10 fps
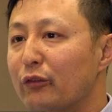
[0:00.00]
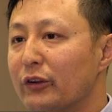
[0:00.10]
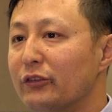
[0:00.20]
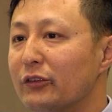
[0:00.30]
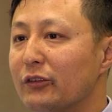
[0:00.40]
for
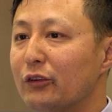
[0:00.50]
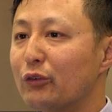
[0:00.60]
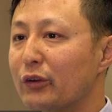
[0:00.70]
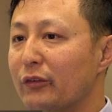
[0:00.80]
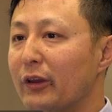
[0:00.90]
instance, these
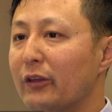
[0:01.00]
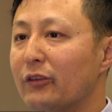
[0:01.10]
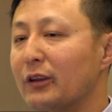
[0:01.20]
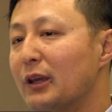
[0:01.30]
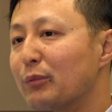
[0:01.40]

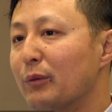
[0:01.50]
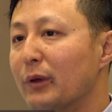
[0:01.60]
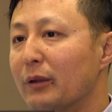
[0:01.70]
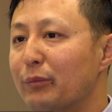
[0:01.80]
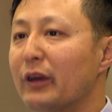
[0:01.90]
certificates and keep
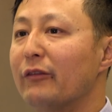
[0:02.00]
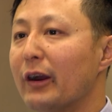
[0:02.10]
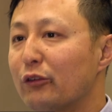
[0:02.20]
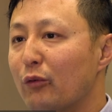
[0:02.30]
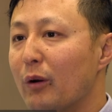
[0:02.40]
them in
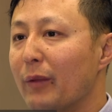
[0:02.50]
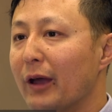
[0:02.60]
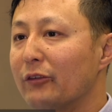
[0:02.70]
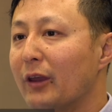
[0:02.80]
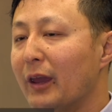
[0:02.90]
PFX
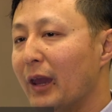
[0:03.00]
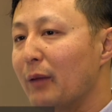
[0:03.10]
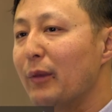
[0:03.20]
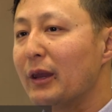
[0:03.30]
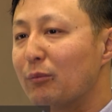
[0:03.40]
formats
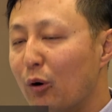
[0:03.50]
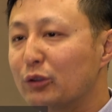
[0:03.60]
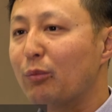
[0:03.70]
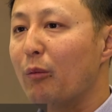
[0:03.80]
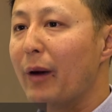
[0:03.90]
and make
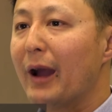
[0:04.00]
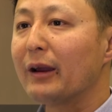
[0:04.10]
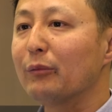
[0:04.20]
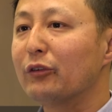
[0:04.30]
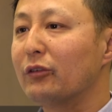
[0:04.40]
multiple
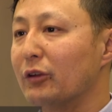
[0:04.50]
backups.